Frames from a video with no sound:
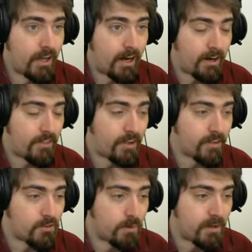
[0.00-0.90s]
I think
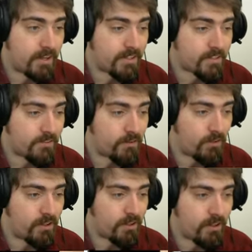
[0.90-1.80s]
it's wise
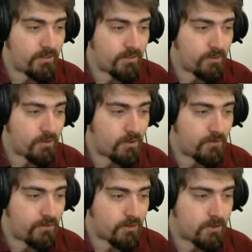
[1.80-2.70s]
for Yerf to
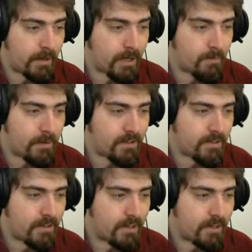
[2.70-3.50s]
fall back a bit.